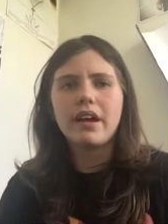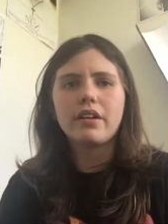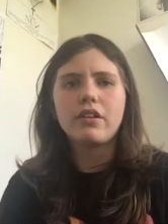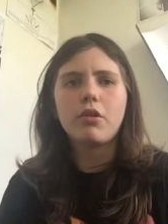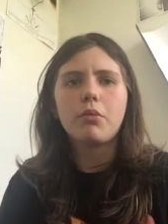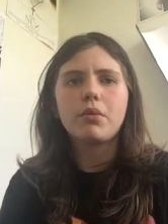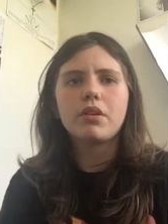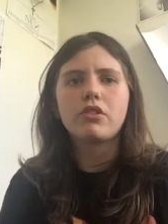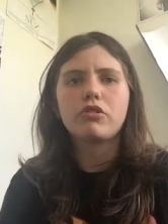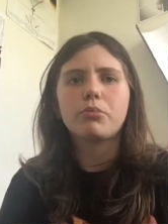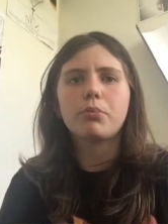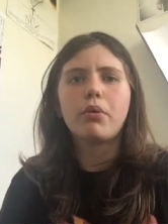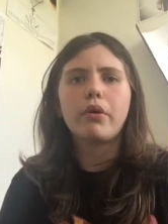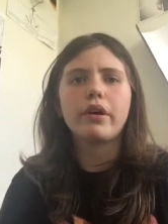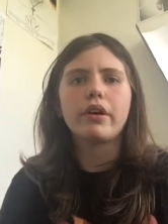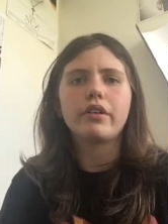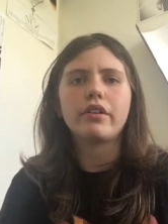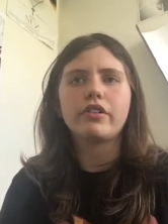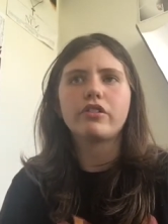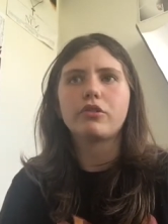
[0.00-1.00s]
I don't want to
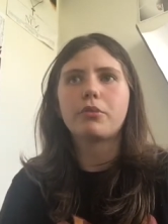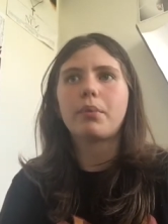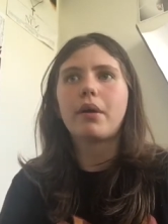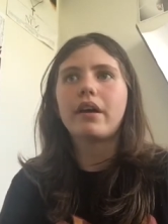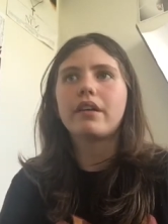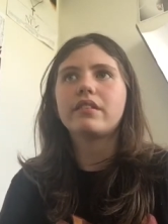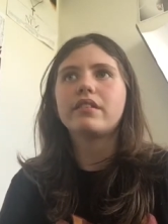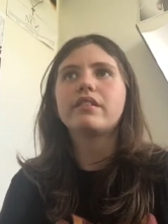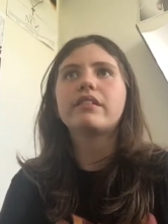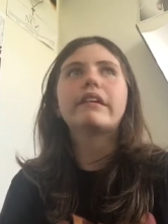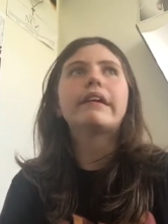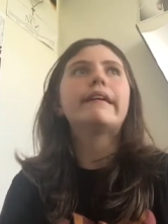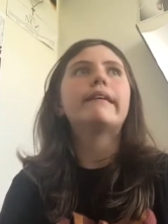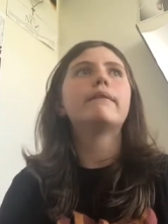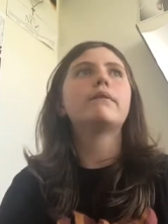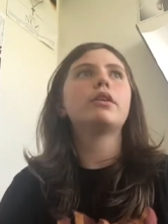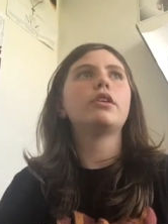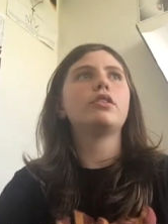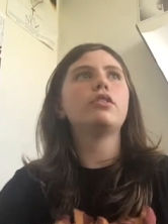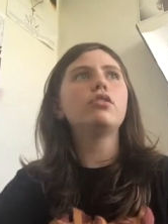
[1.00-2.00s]
spoil the surprises,
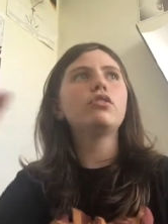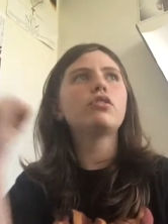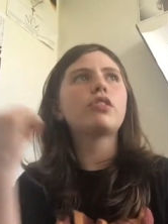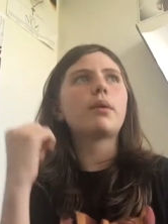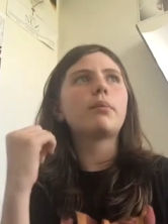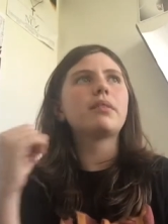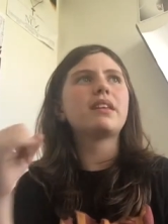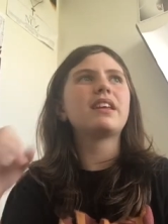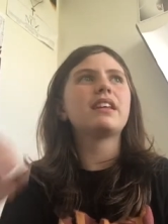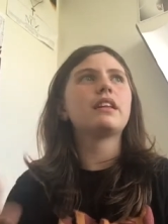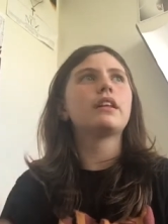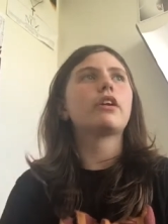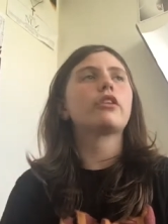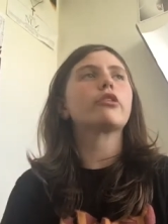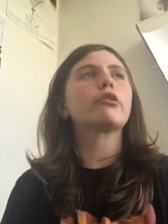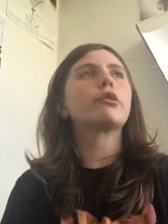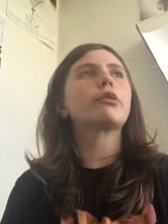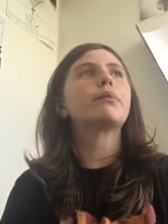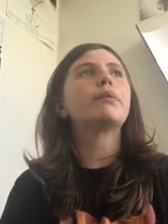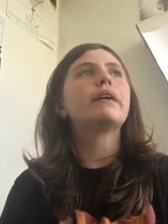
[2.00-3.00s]
but you do something in the other
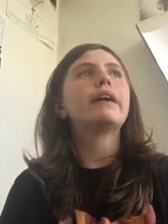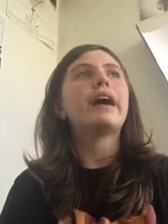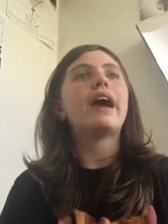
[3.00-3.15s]
room,